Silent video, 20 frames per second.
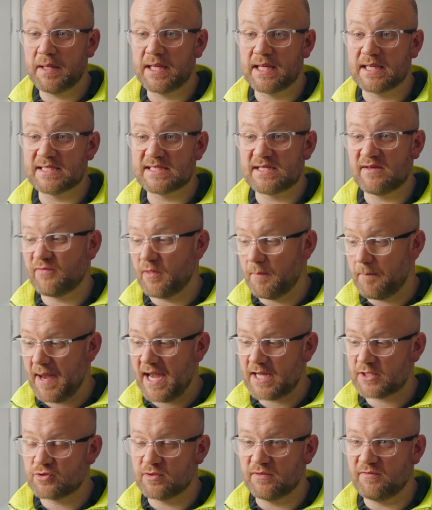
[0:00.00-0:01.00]
Because if the
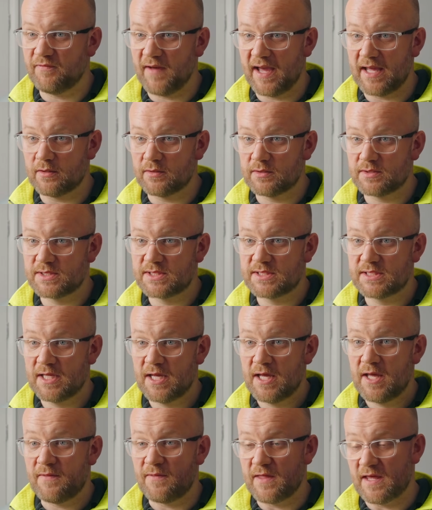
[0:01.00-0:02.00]
battery fails,
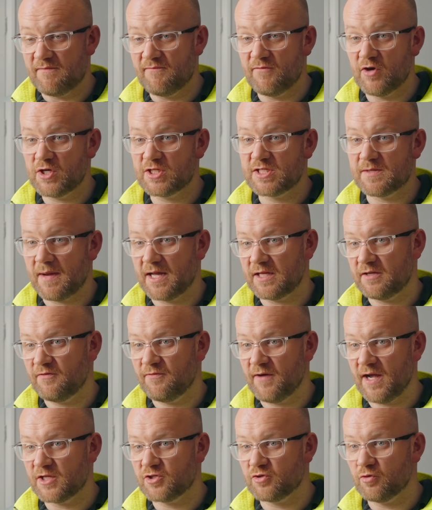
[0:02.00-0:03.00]
the inverter
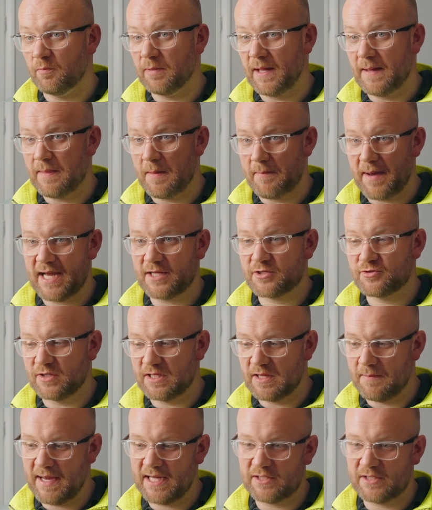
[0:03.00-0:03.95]
manufacturer will blame the battery